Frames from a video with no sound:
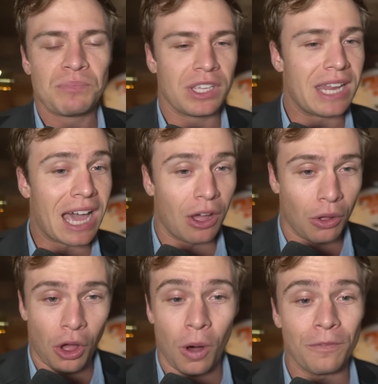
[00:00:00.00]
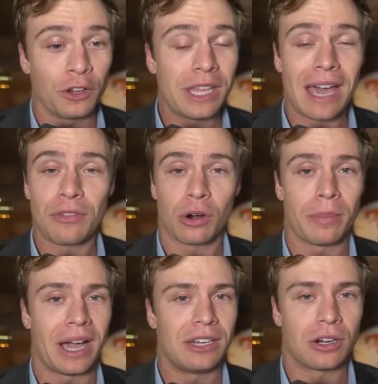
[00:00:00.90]
you now hopefully have the
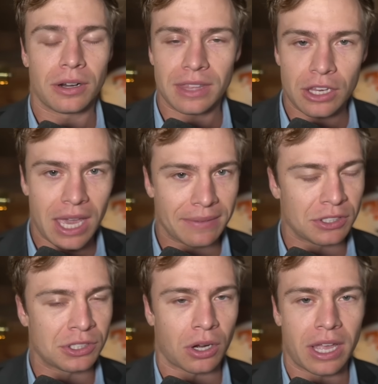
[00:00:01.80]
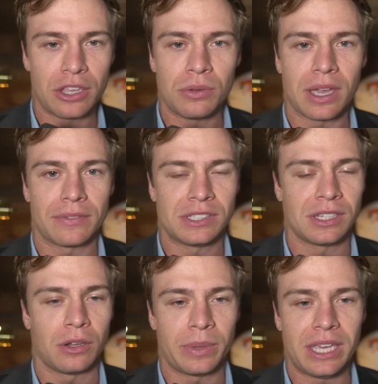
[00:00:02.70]
reminder that you have to start Ayuk every
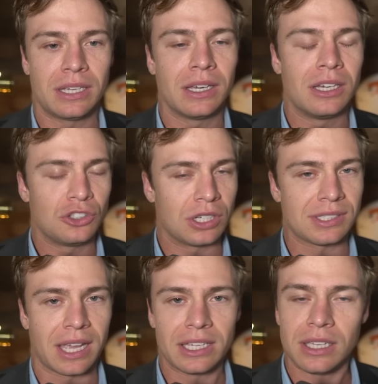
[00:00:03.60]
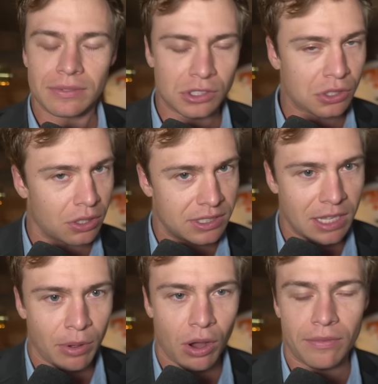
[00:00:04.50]
single week, just like you have to start
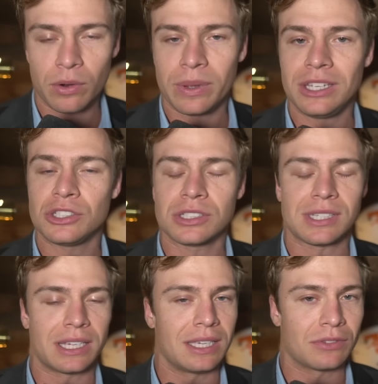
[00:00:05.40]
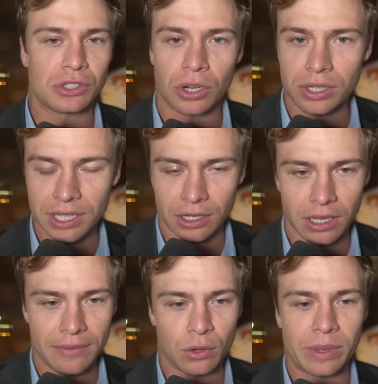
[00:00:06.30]
Debo every week, just like you have to start
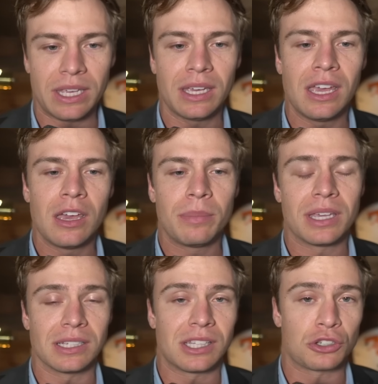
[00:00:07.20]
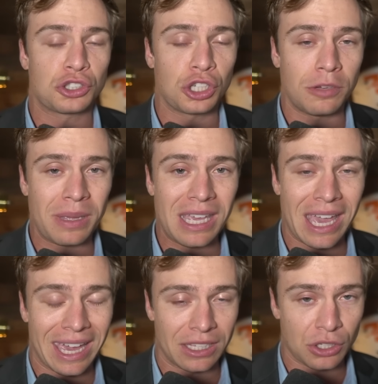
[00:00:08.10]
Kittle every week, because there should
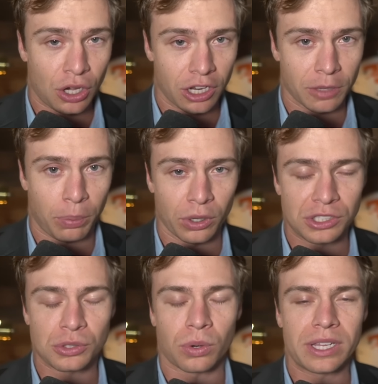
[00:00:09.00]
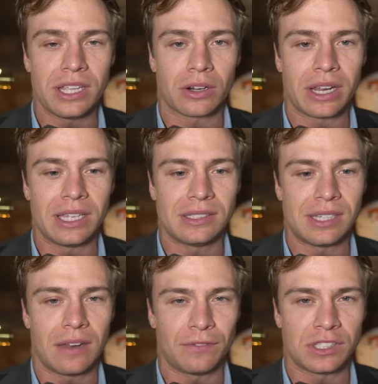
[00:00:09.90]
be a ton of points scored here in
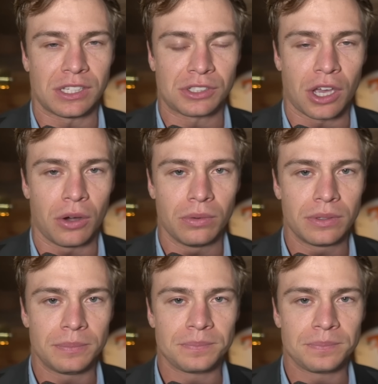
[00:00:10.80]
San Francisco.